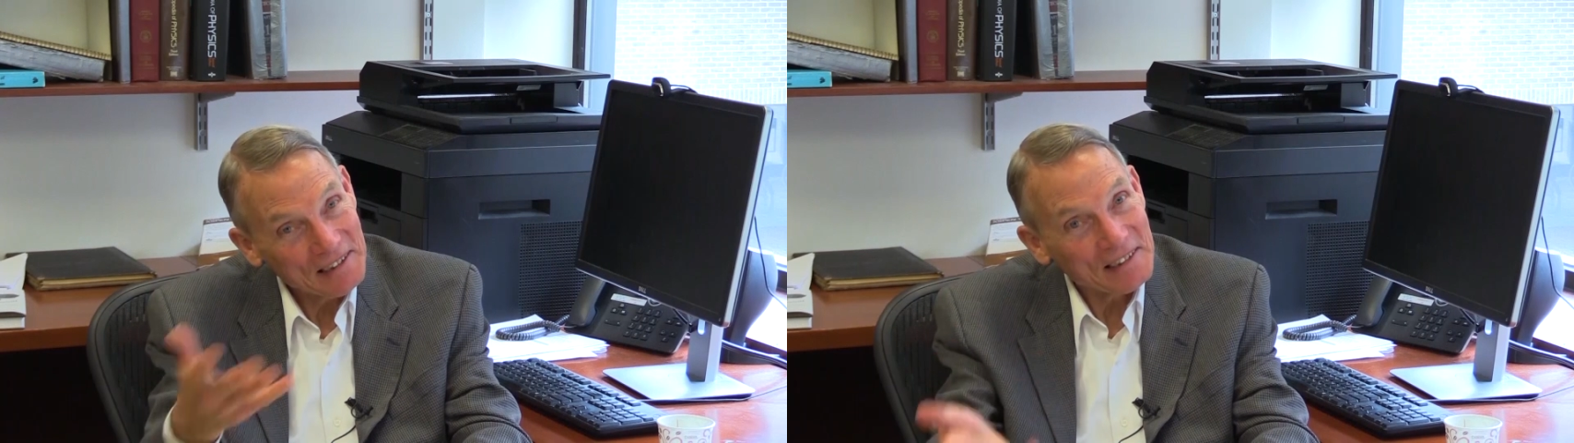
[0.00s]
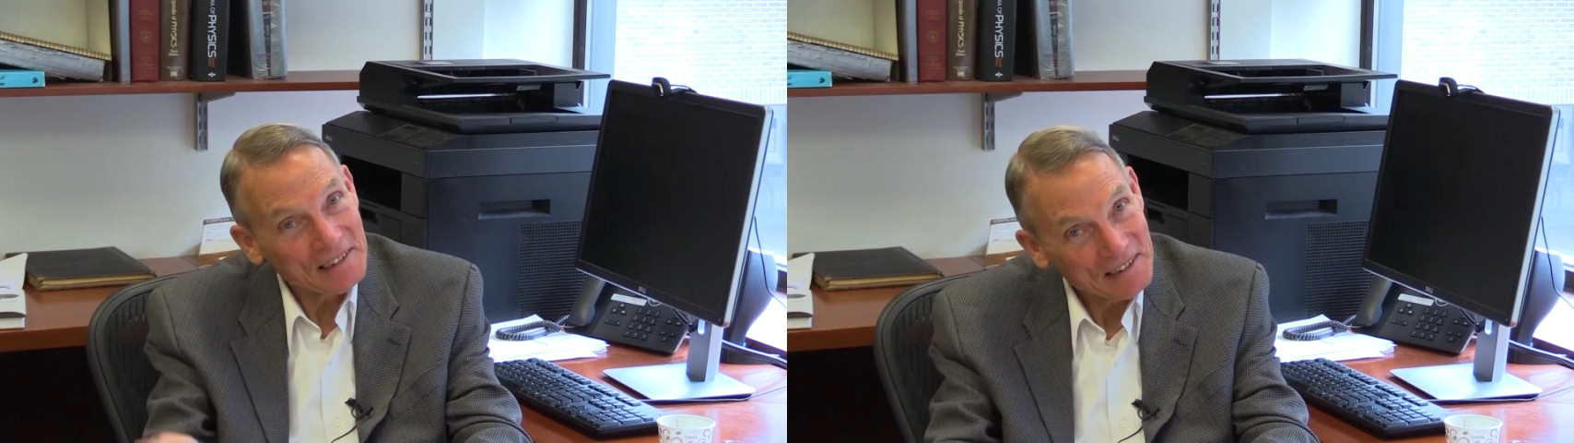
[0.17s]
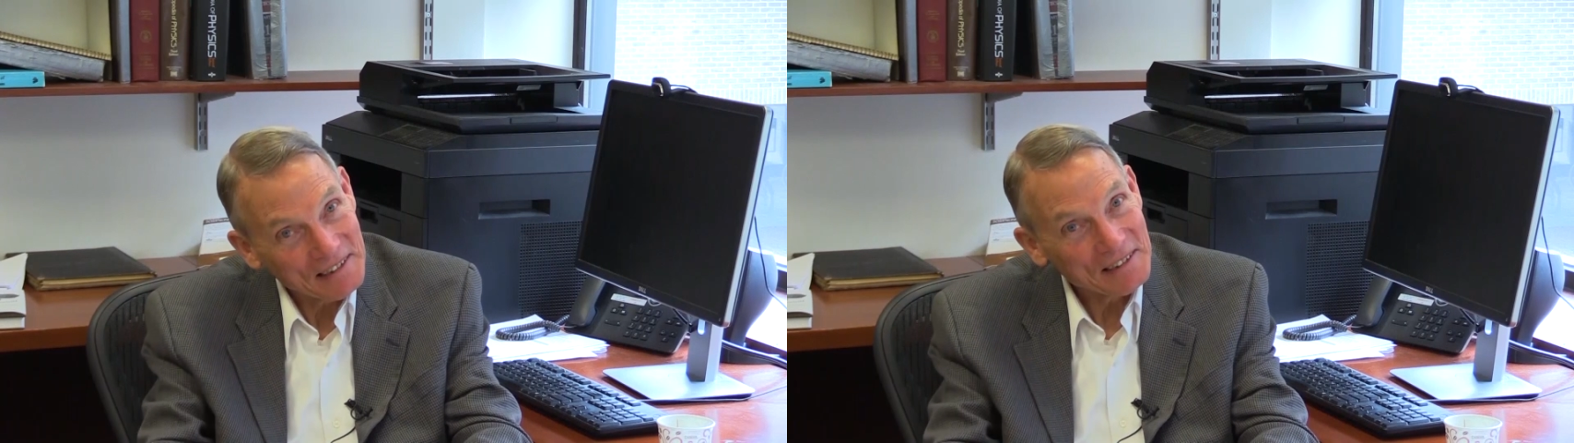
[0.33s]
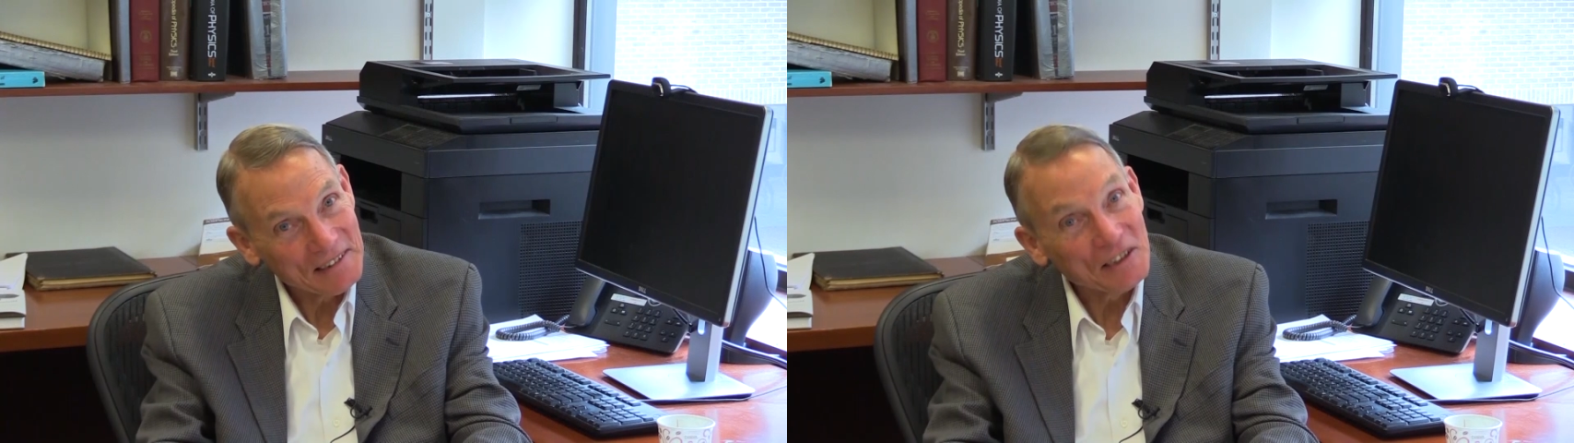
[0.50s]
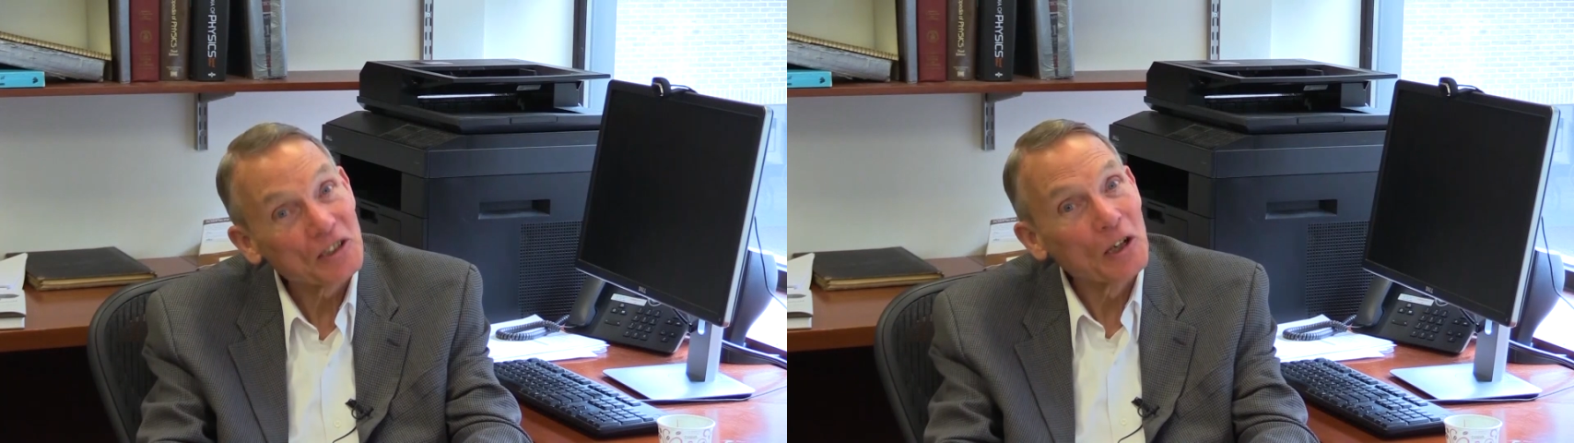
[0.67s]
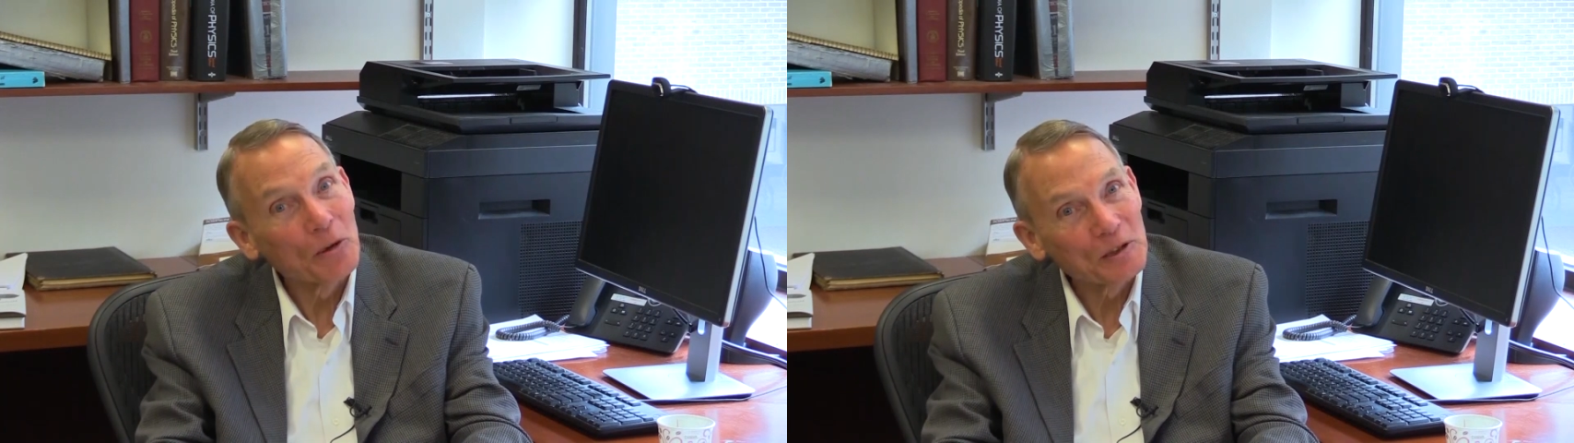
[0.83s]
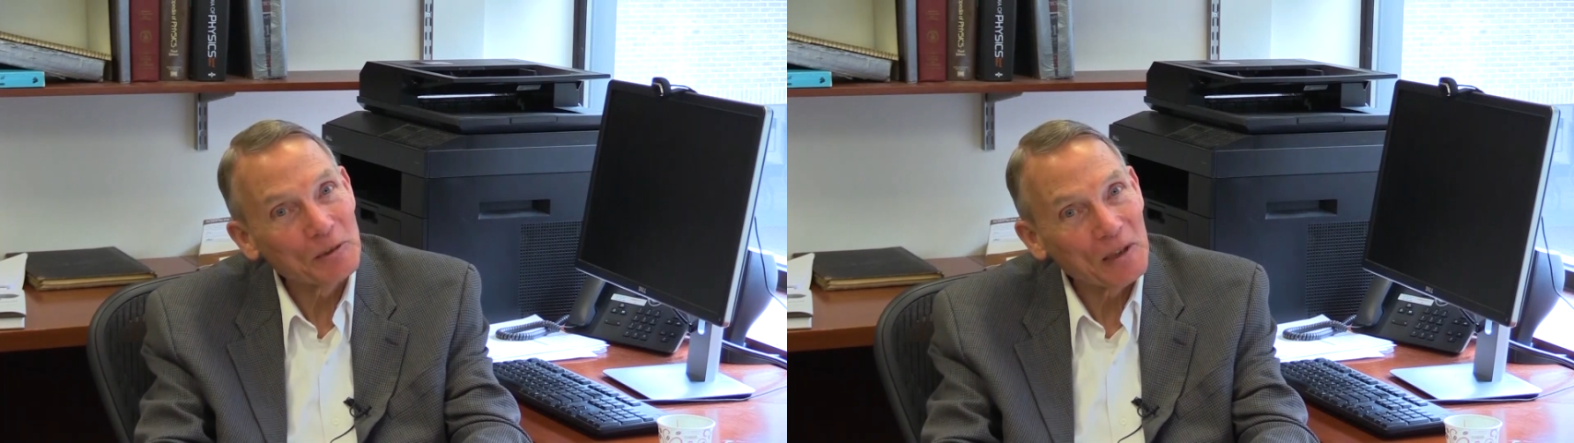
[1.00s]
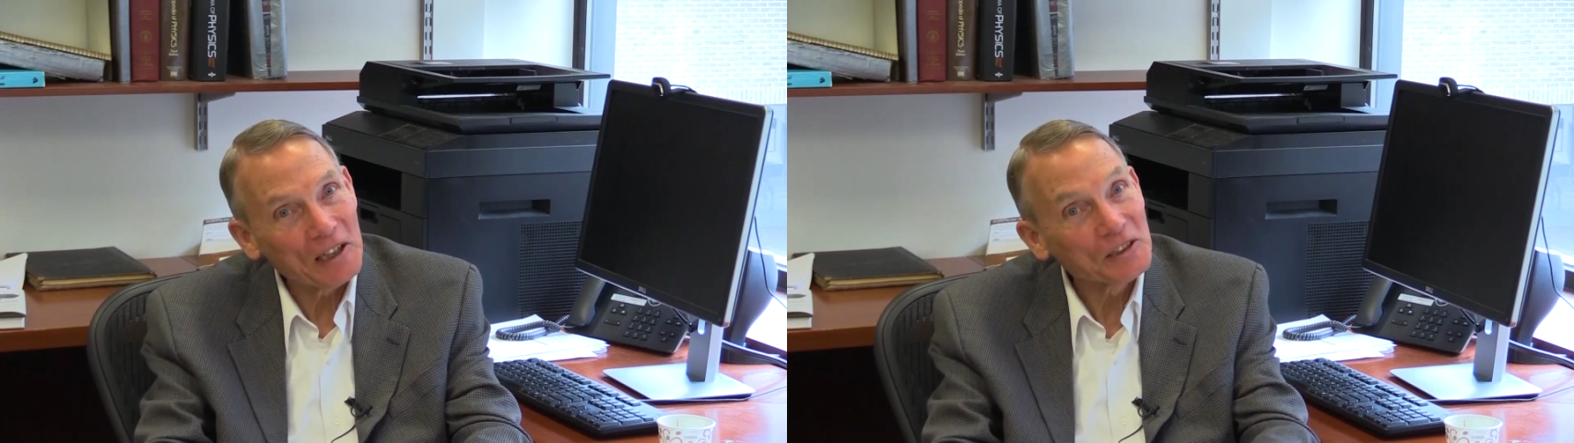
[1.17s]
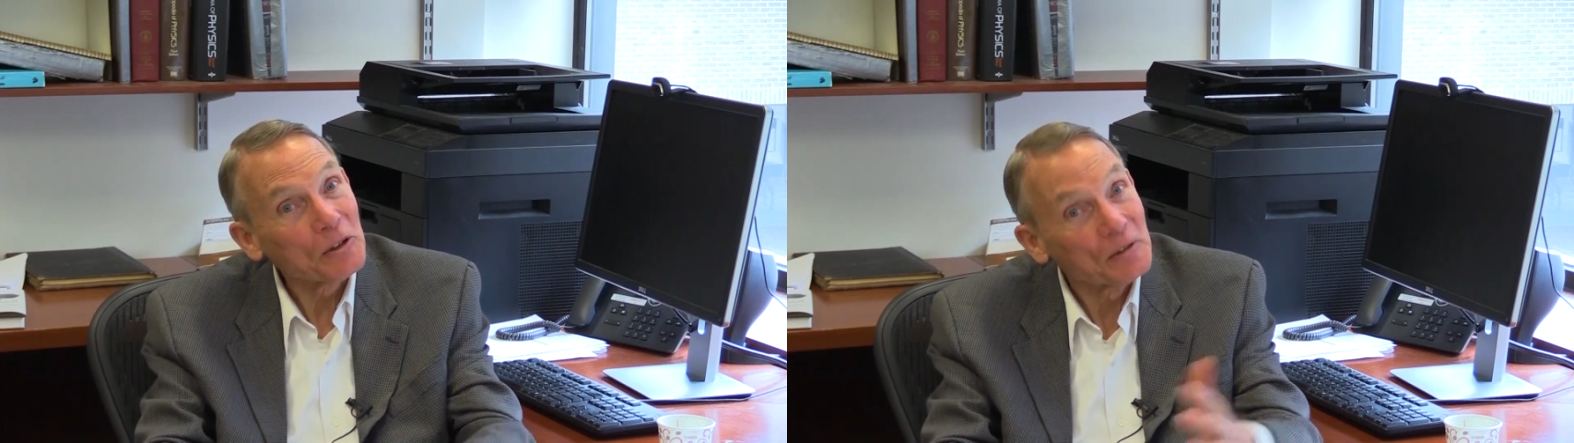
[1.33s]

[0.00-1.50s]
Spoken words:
and the snow was black,